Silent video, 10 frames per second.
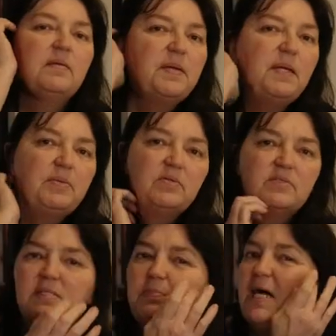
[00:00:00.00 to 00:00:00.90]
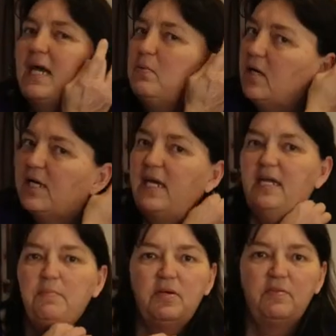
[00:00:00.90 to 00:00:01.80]
people are just like, well, okay,
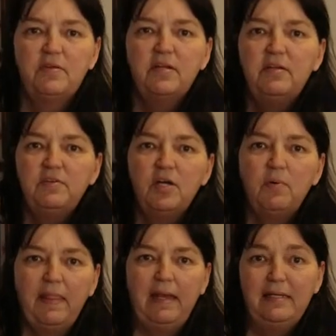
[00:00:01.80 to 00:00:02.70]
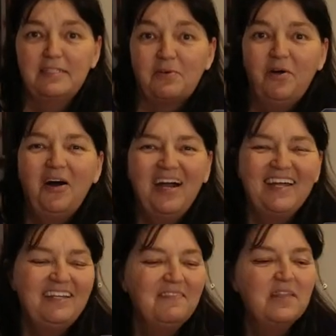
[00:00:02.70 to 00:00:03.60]
yeah, Meredith, I don't even know what that is,
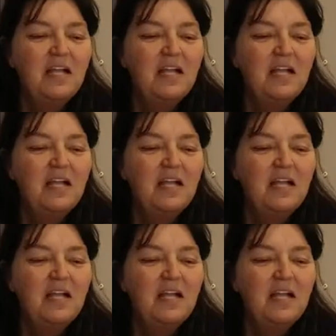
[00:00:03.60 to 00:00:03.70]
right?